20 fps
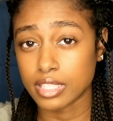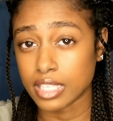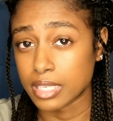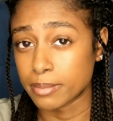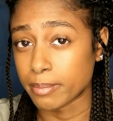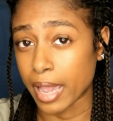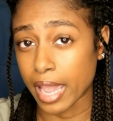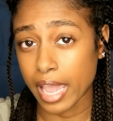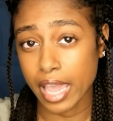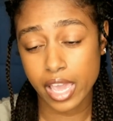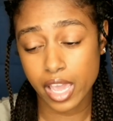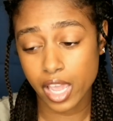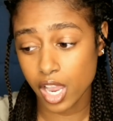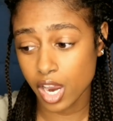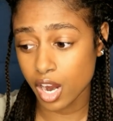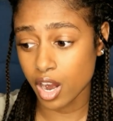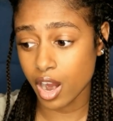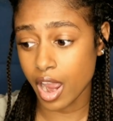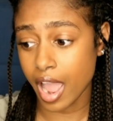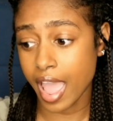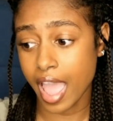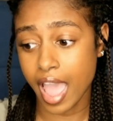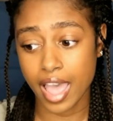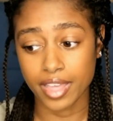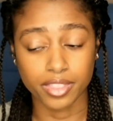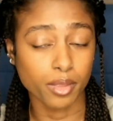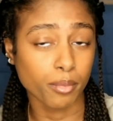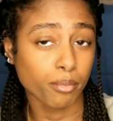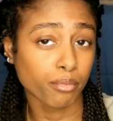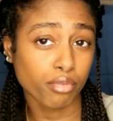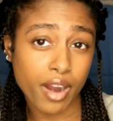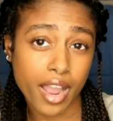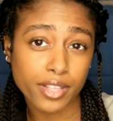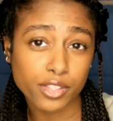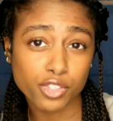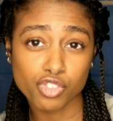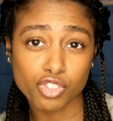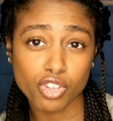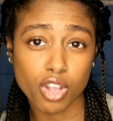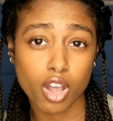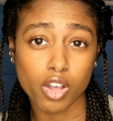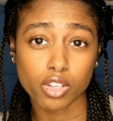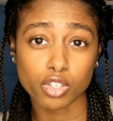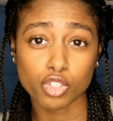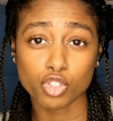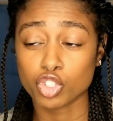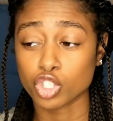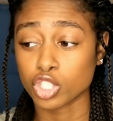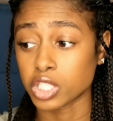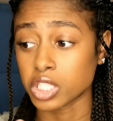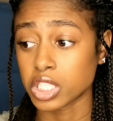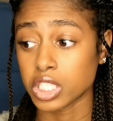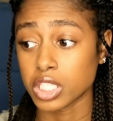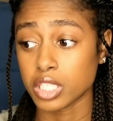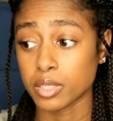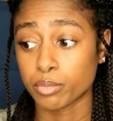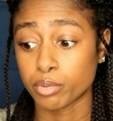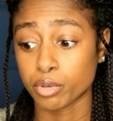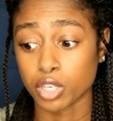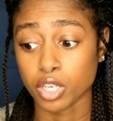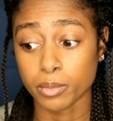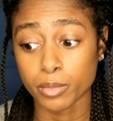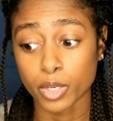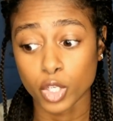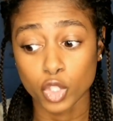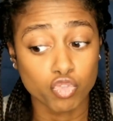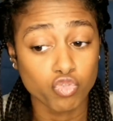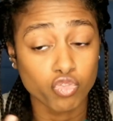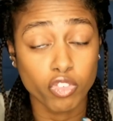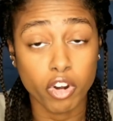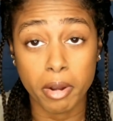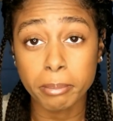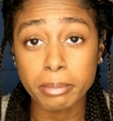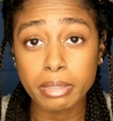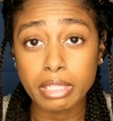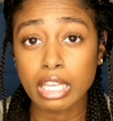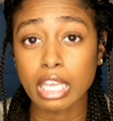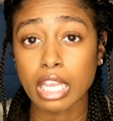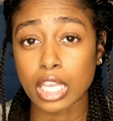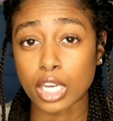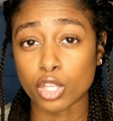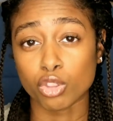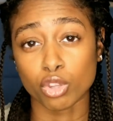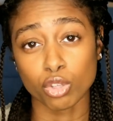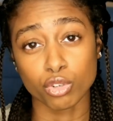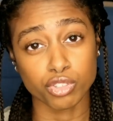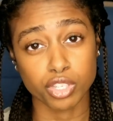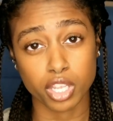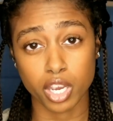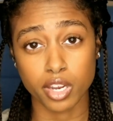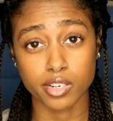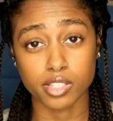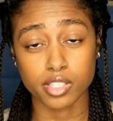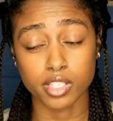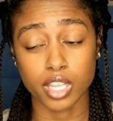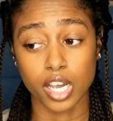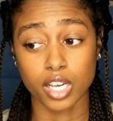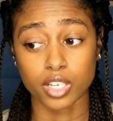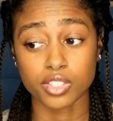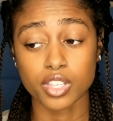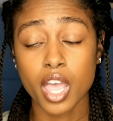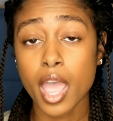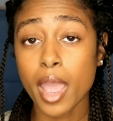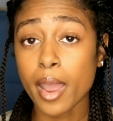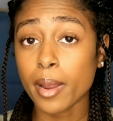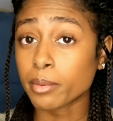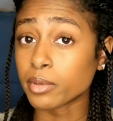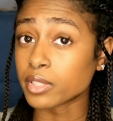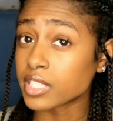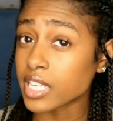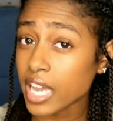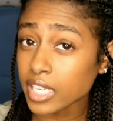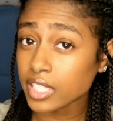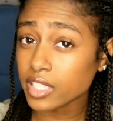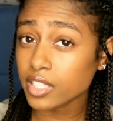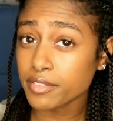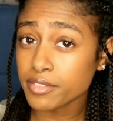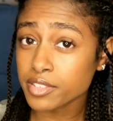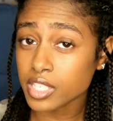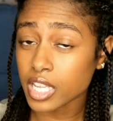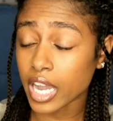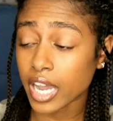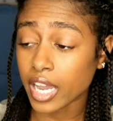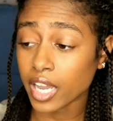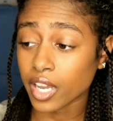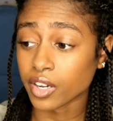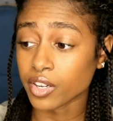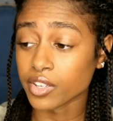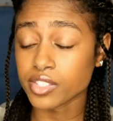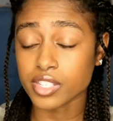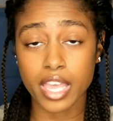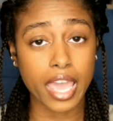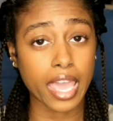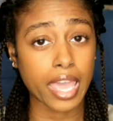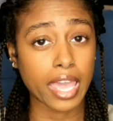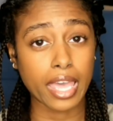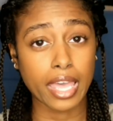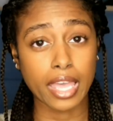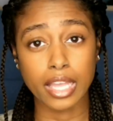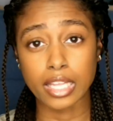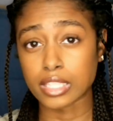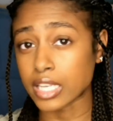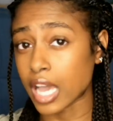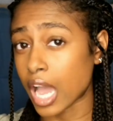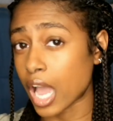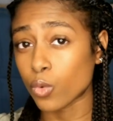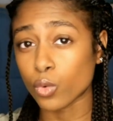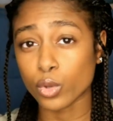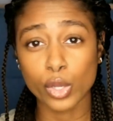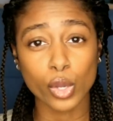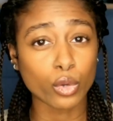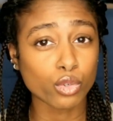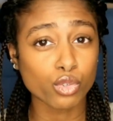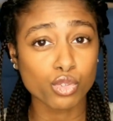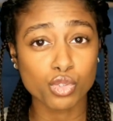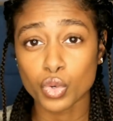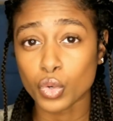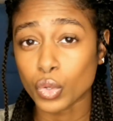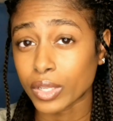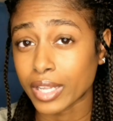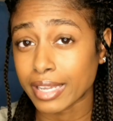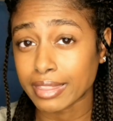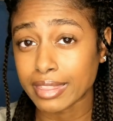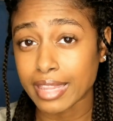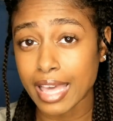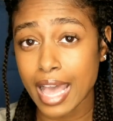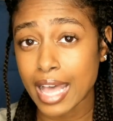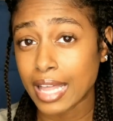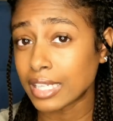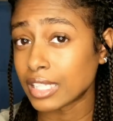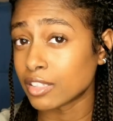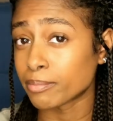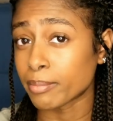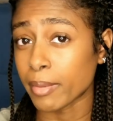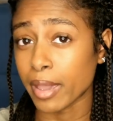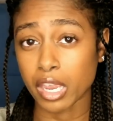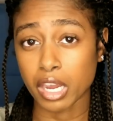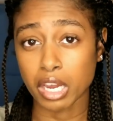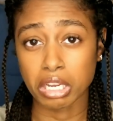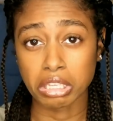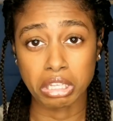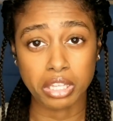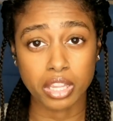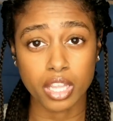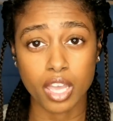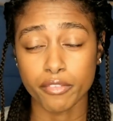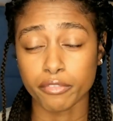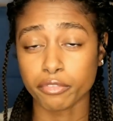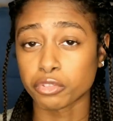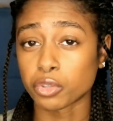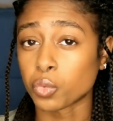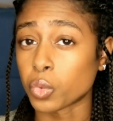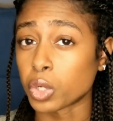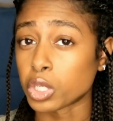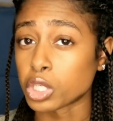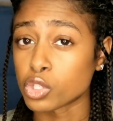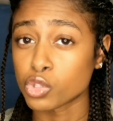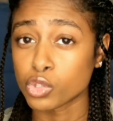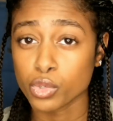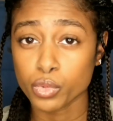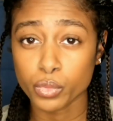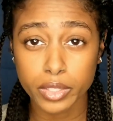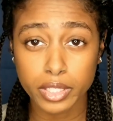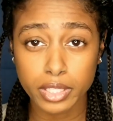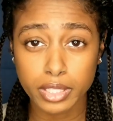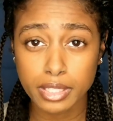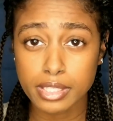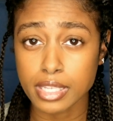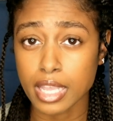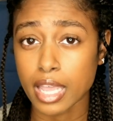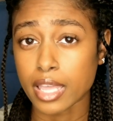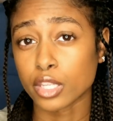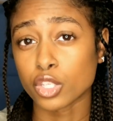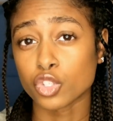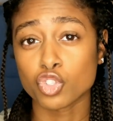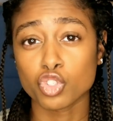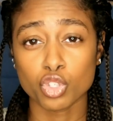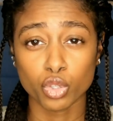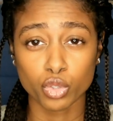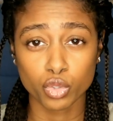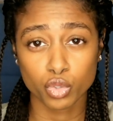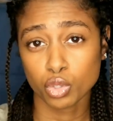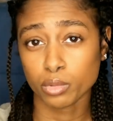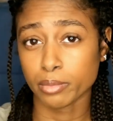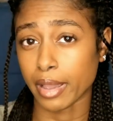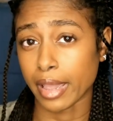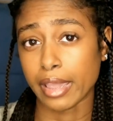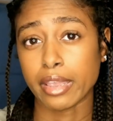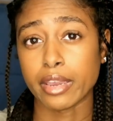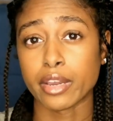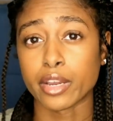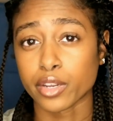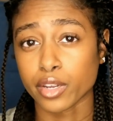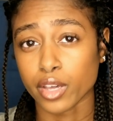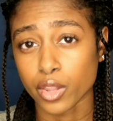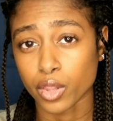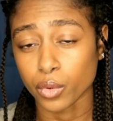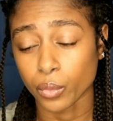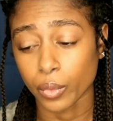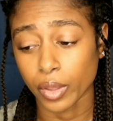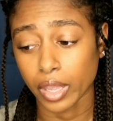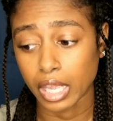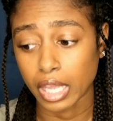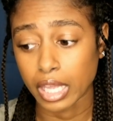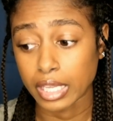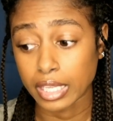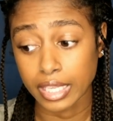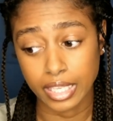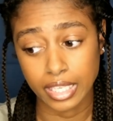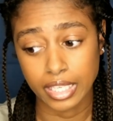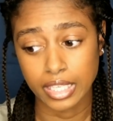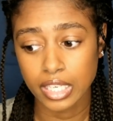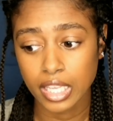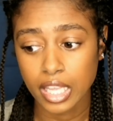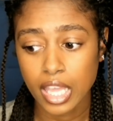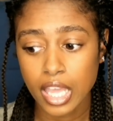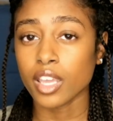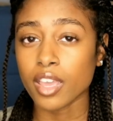did my hair. I had the Bratz dolls. She pretty much replicated those hairstyles, protective styles, and I would go to school like that, leave my hair like that for one or two weeks, and then she'll do my hair another way again.